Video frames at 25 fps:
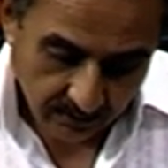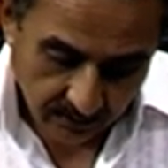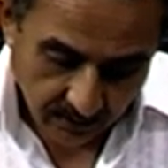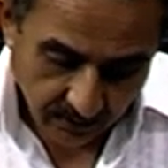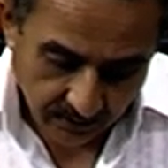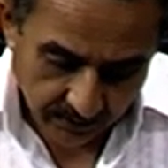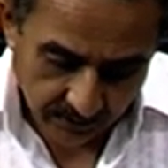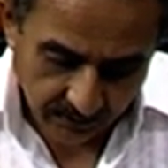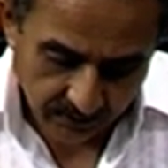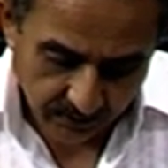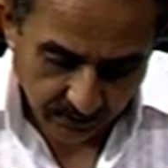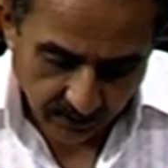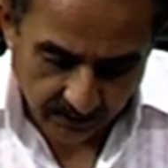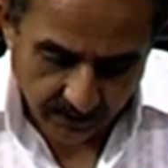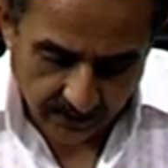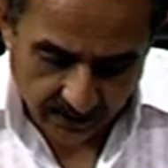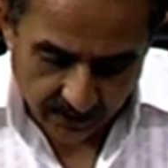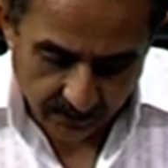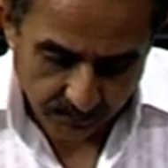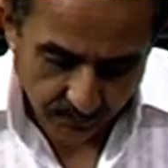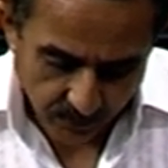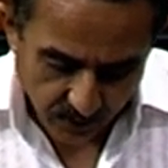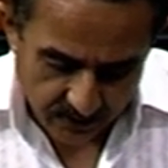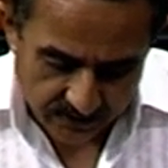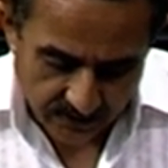thirty-three
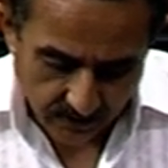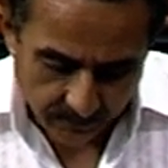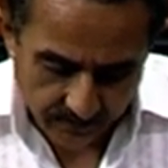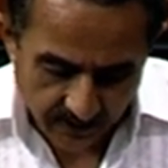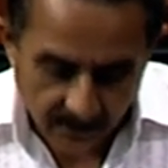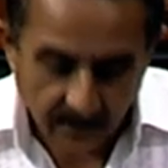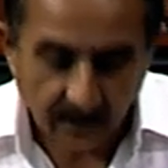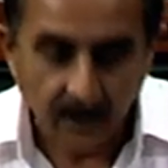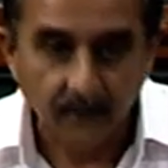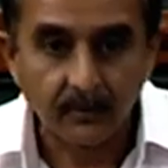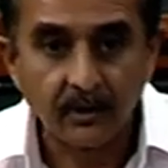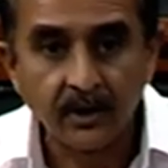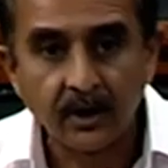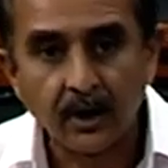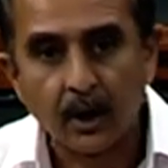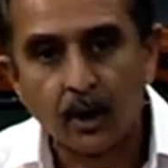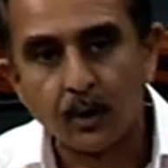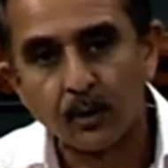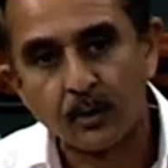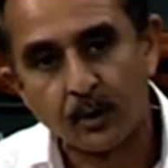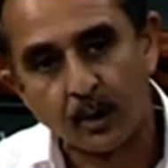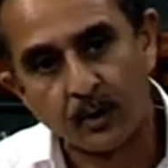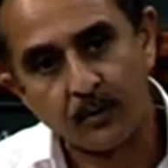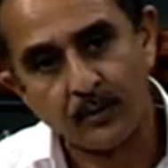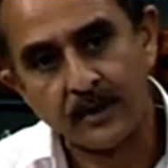airports have been covered,
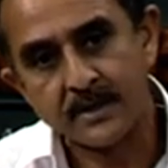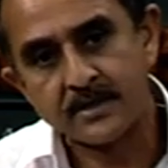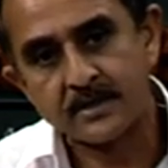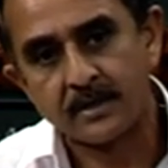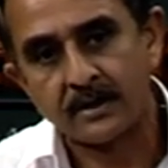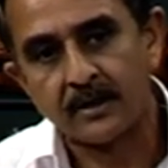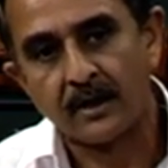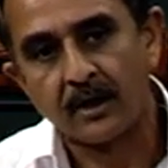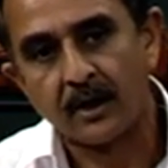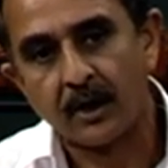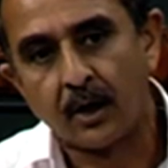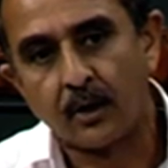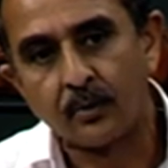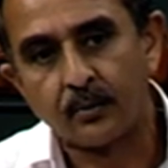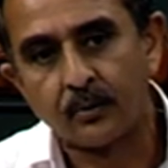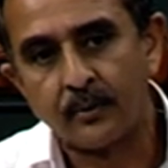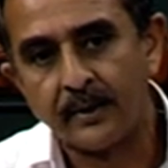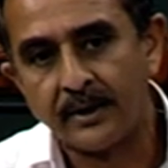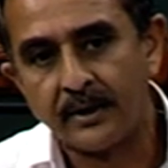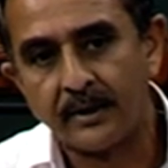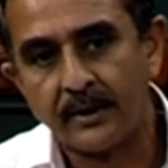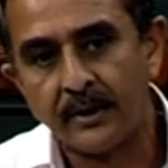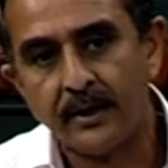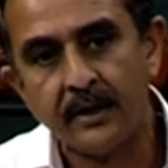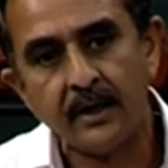out of which till now
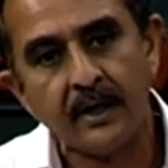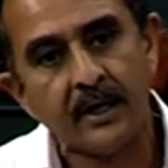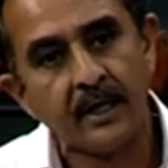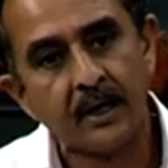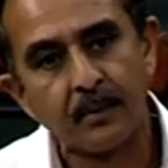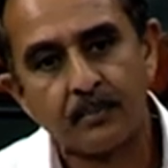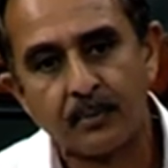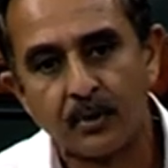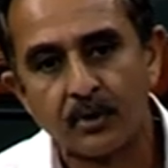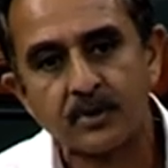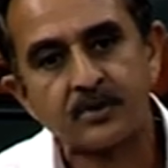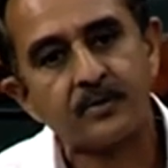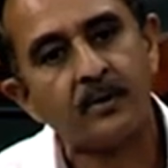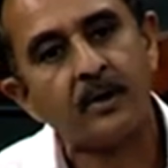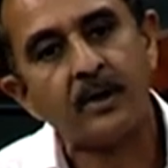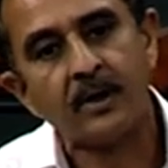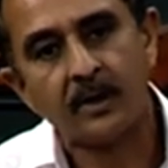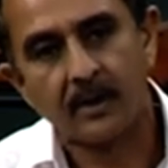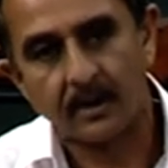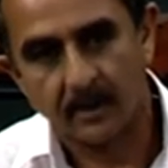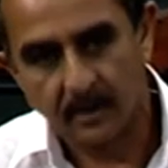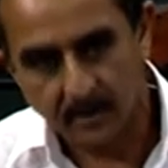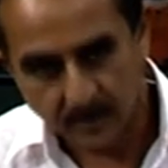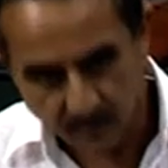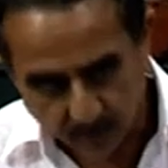twenty airports were
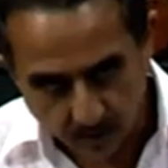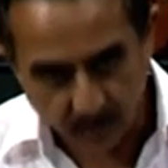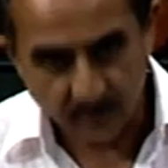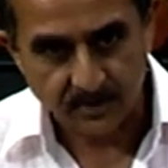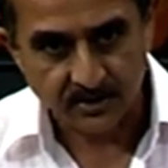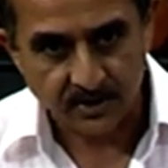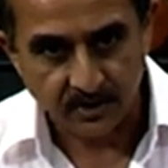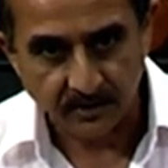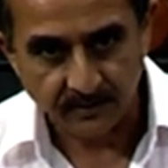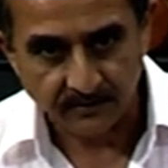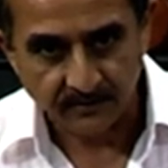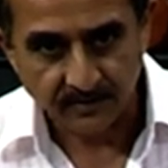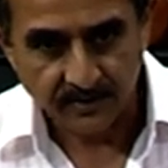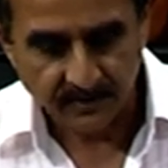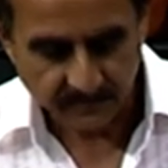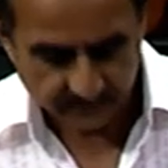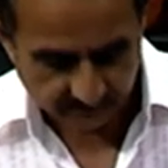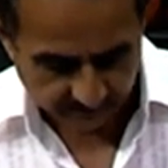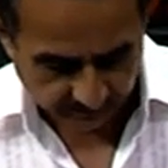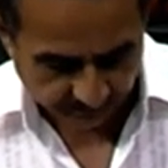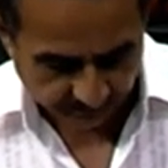not served.